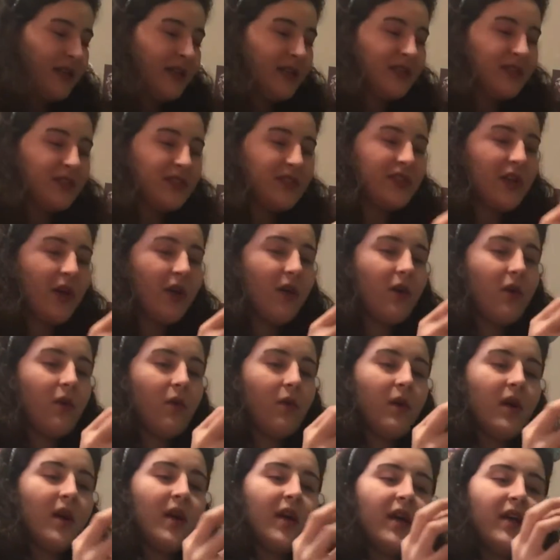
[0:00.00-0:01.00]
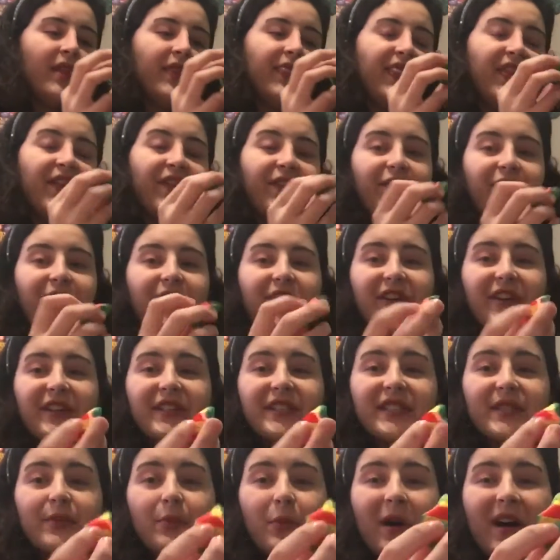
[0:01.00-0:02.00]
So, the
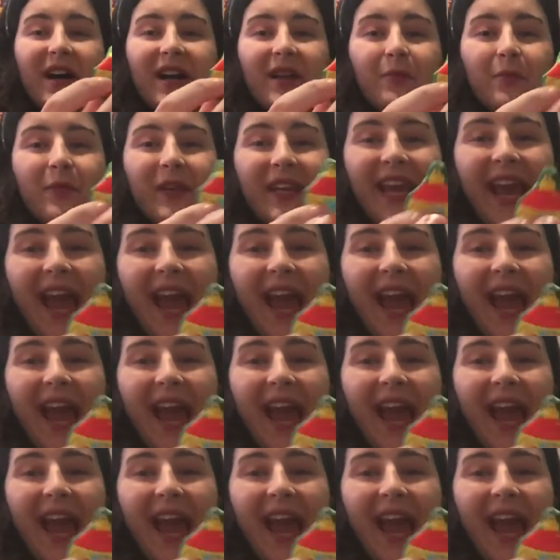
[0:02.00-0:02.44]
first one we